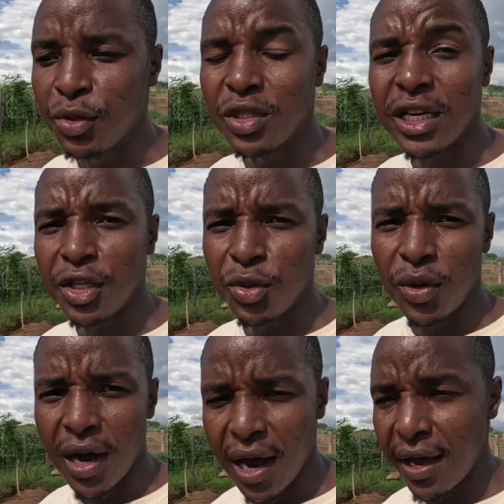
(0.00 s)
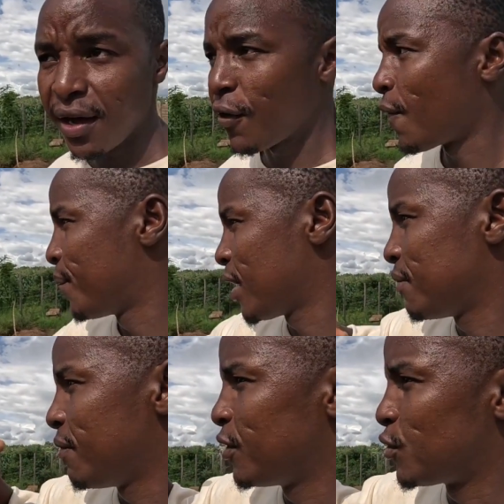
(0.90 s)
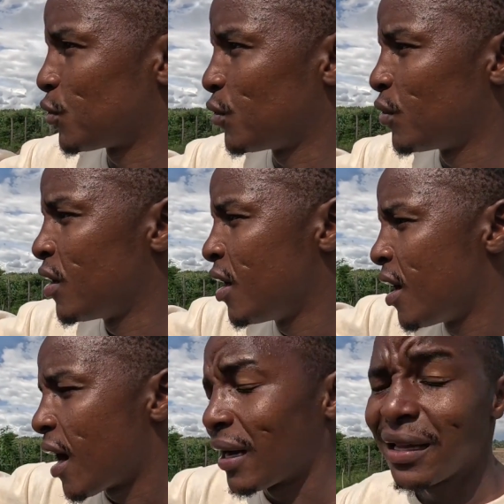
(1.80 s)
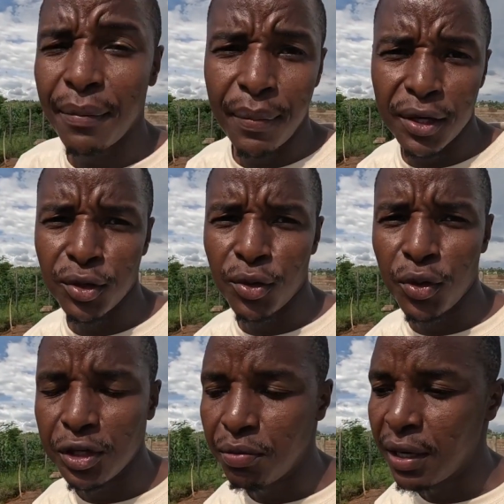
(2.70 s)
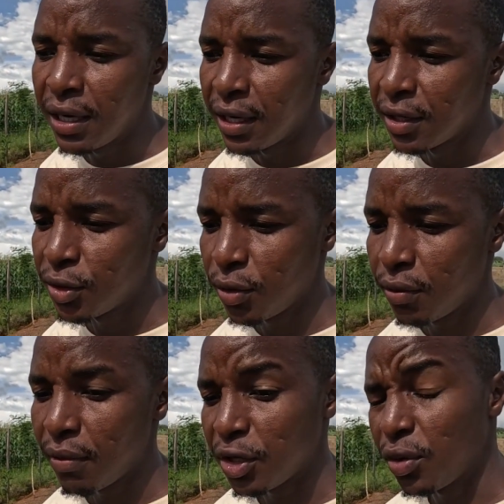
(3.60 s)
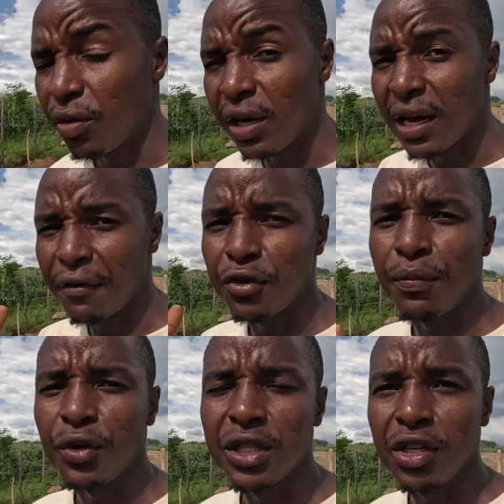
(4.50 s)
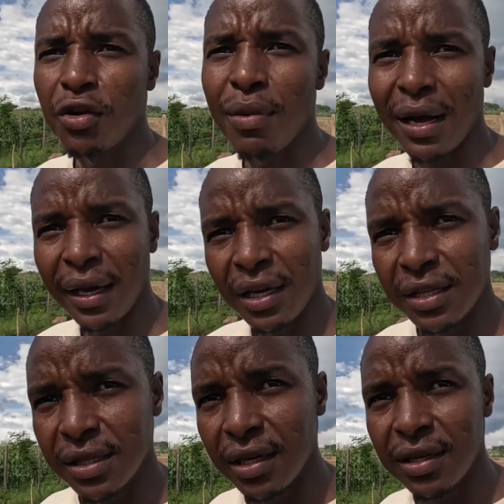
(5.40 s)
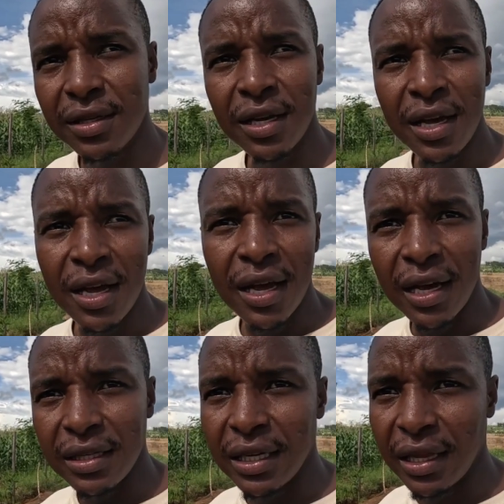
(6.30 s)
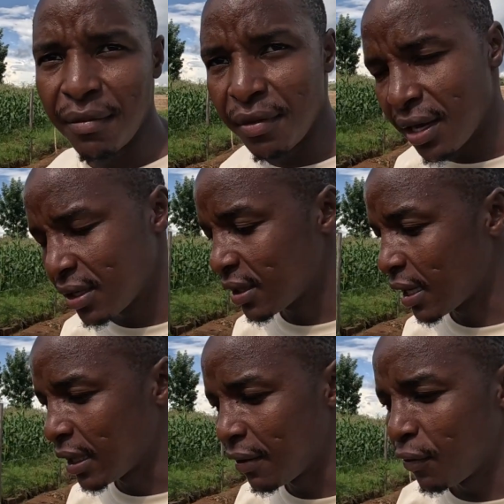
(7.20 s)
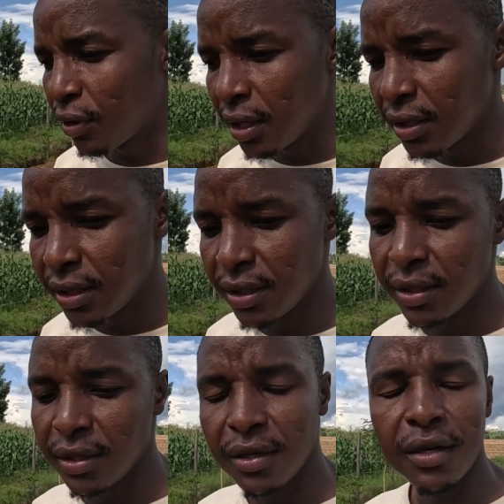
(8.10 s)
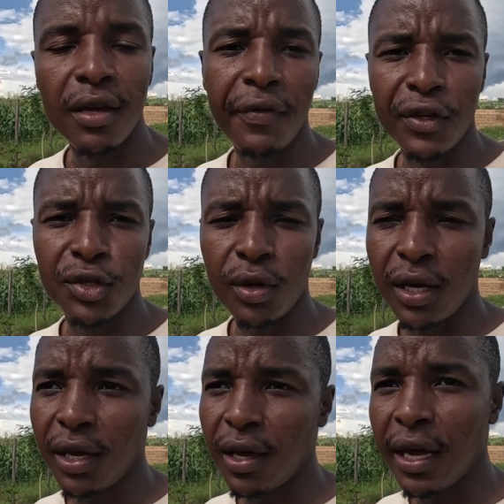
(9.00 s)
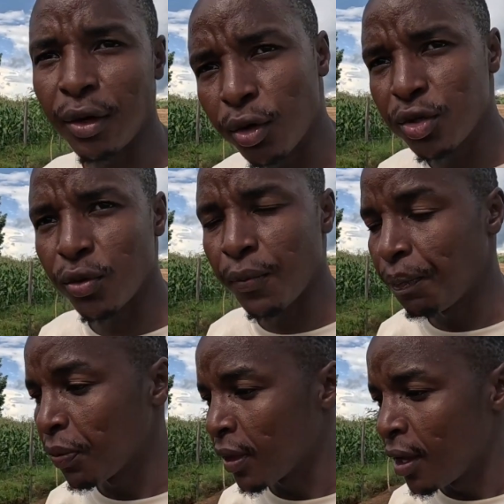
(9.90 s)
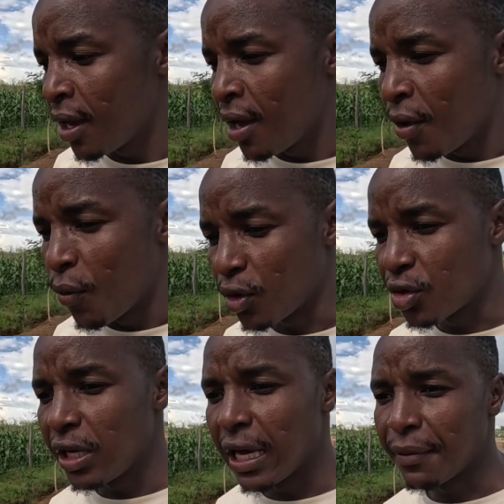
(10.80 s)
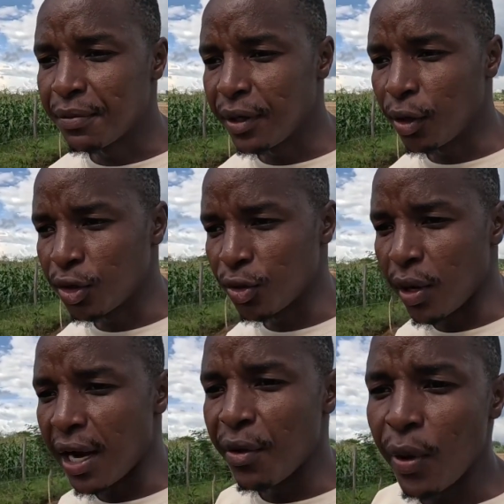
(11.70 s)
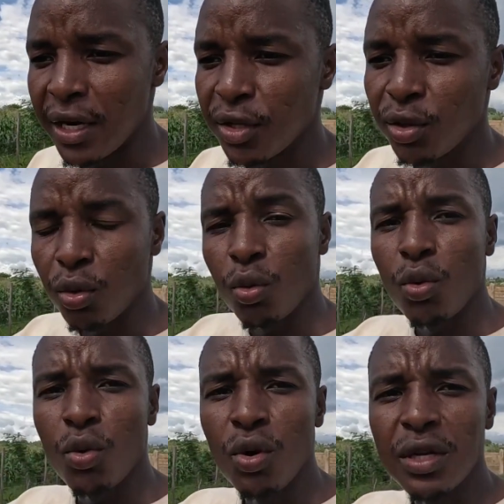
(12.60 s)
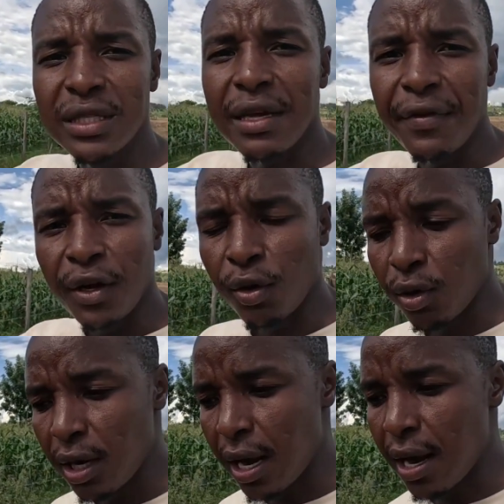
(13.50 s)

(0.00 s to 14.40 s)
charge you higher compared maybe to another person who is building. So, but you really have to put in your bargaining skills and tell them, yes, I'll give you this if it's okay. And also, what really helped me also, I went through several